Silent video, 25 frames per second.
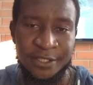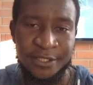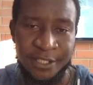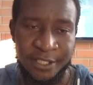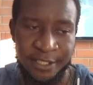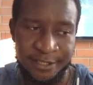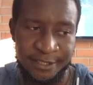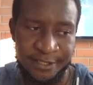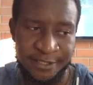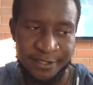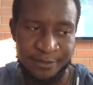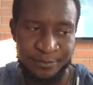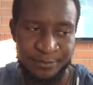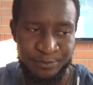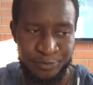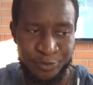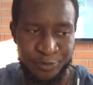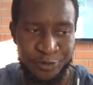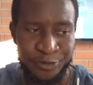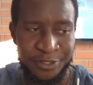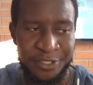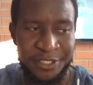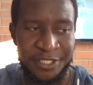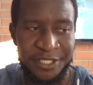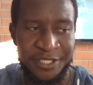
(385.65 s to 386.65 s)
It's the
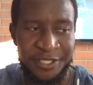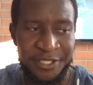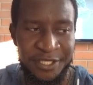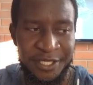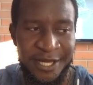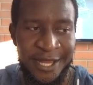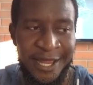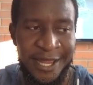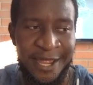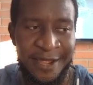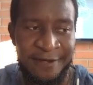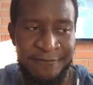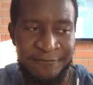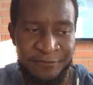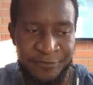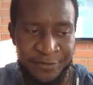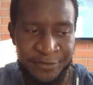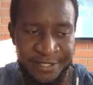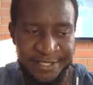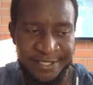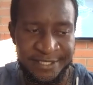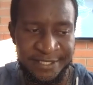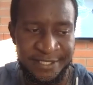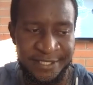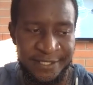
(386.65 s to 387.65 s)
book that I have
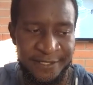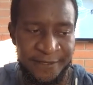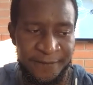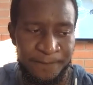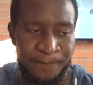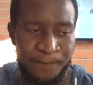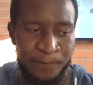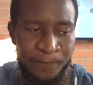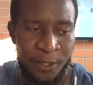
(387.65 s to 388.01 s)
written.